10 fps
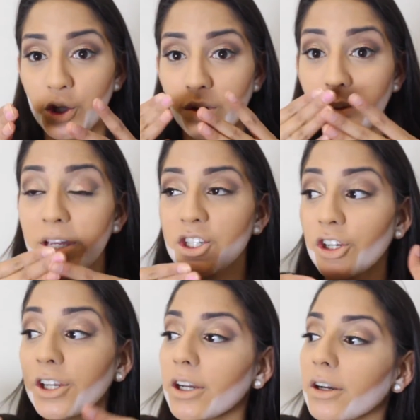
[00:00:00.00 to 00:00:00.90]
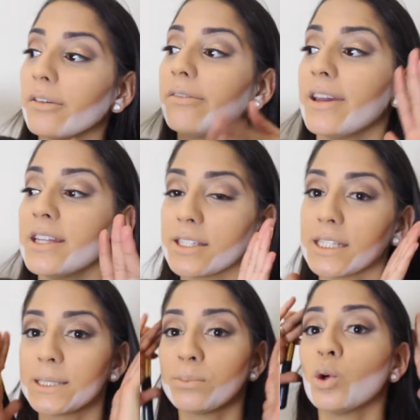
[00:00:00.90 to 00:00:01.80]
You want to make sure your face
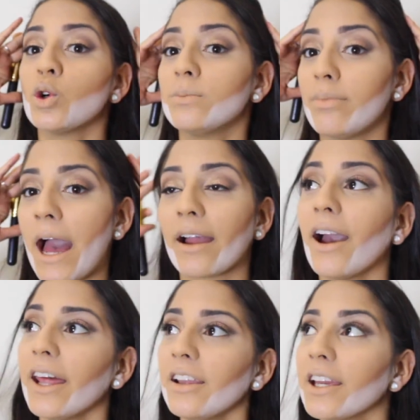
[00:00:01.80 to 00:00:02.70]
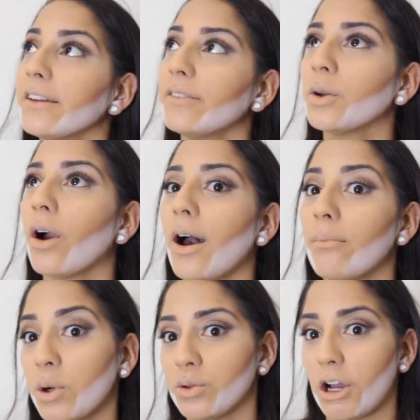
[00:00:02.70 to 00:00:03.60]
is pulled back, kind of like if you
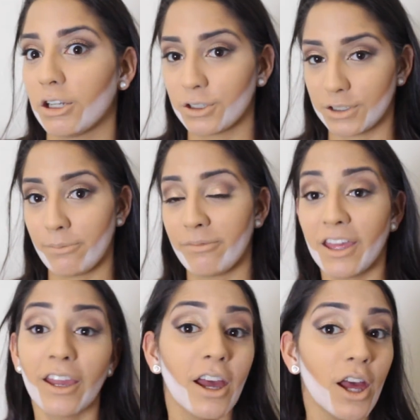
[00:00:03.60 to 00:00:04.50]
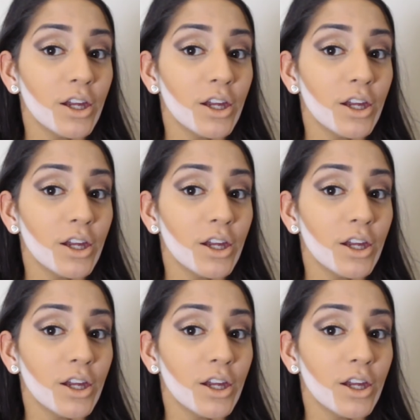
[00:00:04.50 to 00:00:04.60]
got Botox or something.